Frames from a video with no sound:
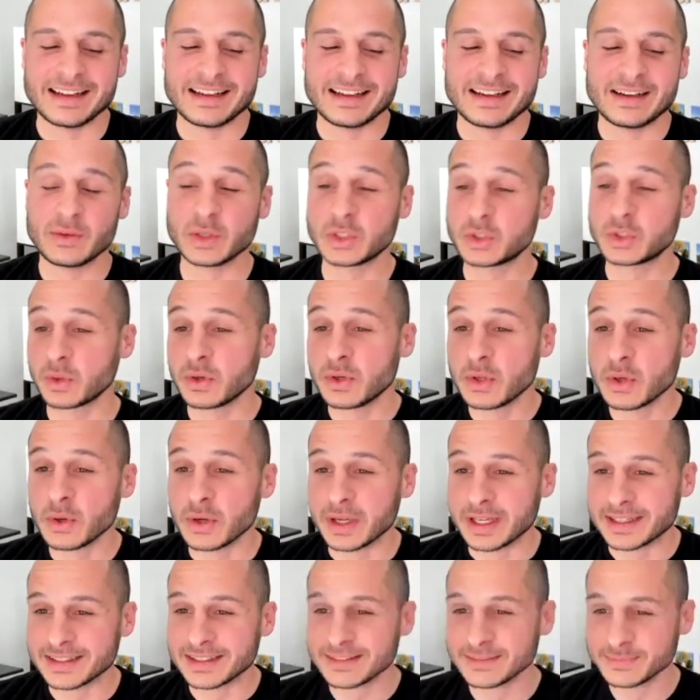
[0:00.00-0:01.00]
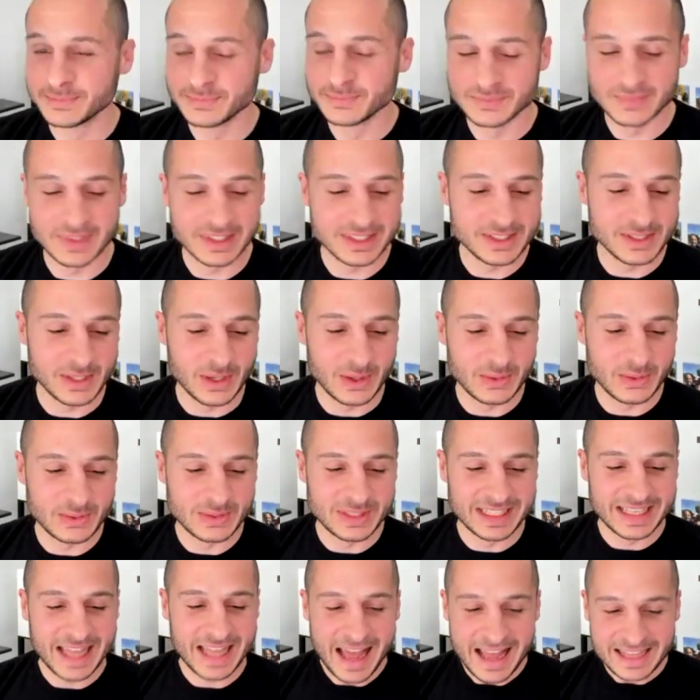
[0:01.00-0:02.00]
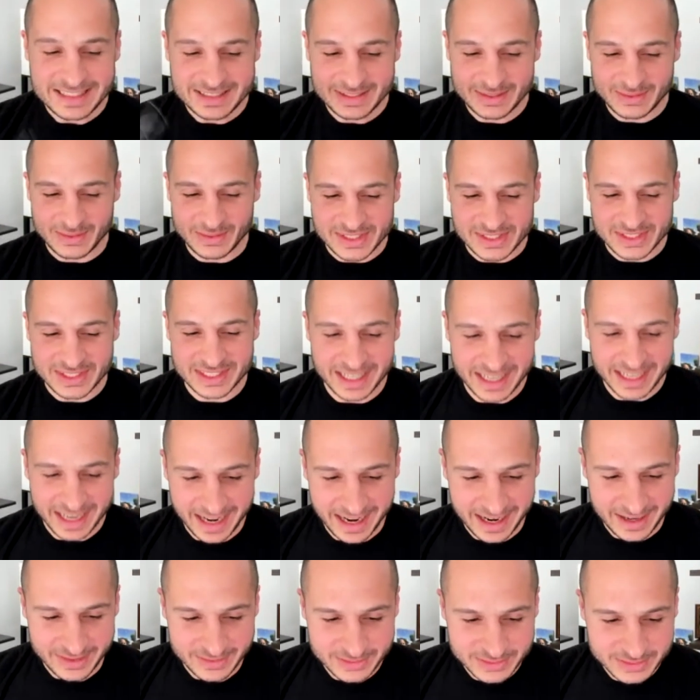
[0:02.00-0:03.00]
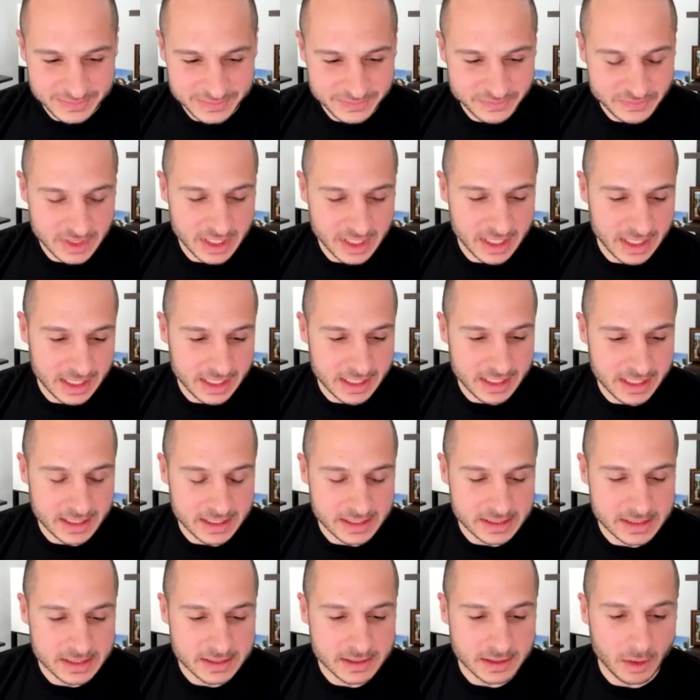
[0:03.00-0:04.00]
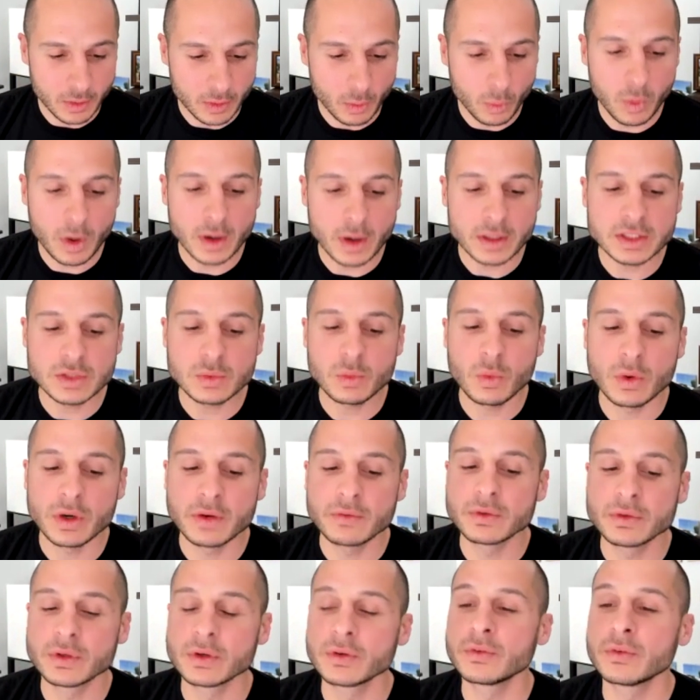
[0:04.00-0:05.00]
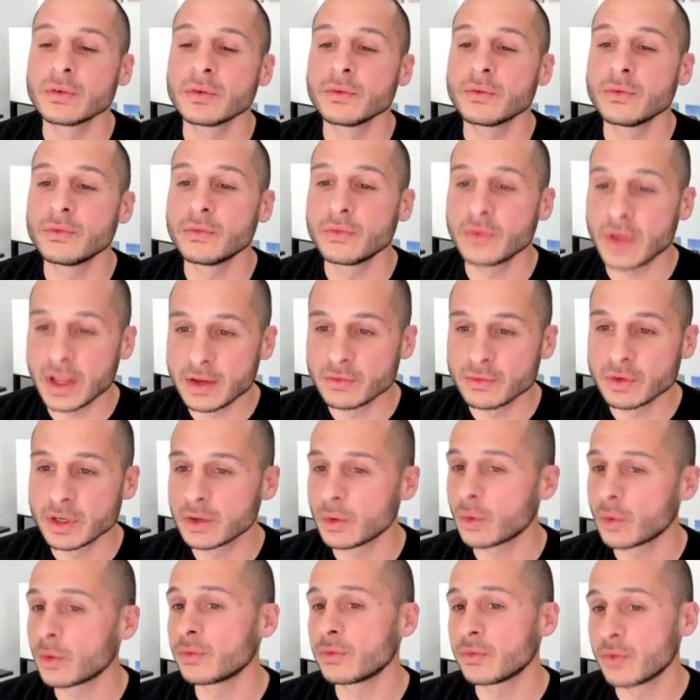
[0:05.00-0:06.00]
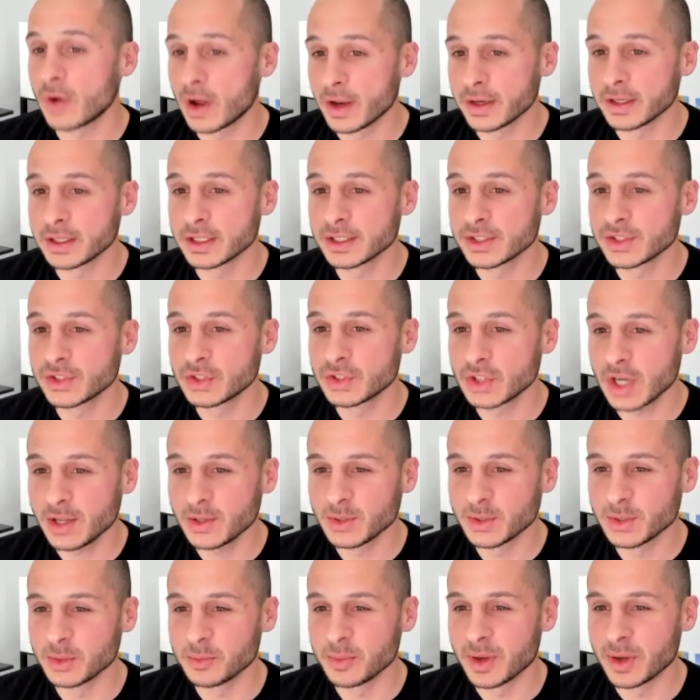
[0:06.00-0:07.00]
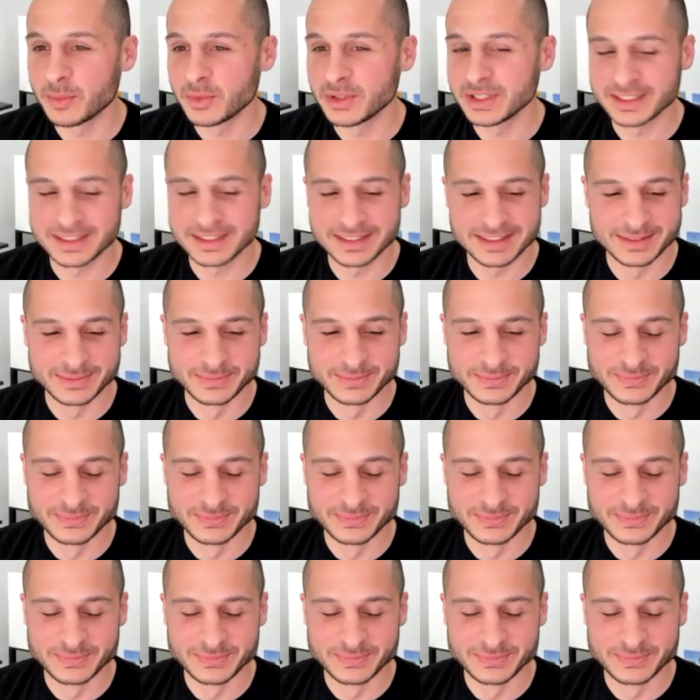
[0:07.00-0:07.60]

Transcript: which we're doing. So the last question I have is what's one of your favorite or fondest childhood memories?